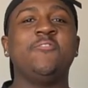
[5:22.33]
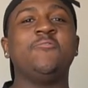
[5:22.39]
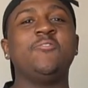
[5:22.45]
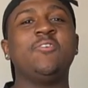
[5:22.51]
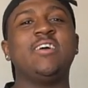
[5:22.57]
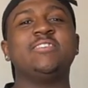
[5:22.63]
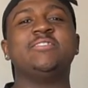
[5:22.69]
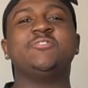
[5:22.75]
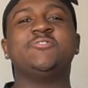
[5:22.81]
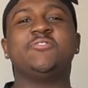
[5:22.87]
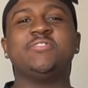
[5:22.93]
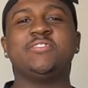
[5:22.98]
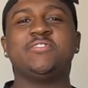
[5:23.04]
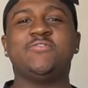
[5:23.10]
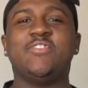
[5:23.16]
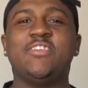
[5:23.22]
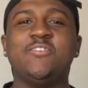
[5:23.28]
If you guys enjoyed
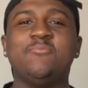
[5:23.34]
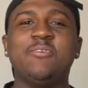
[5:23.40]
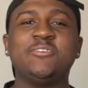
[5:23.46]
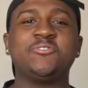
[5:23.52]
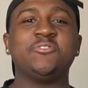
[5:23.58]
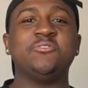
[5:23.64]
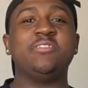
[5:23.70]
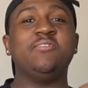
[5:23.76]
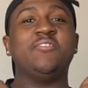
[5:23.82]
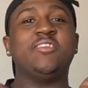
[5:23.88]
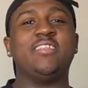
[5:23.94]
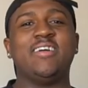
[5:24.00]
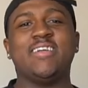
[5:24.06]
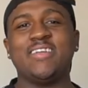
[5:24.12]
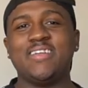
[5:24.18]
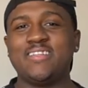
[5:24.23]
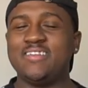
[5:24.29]
this video, make sure you leave a like,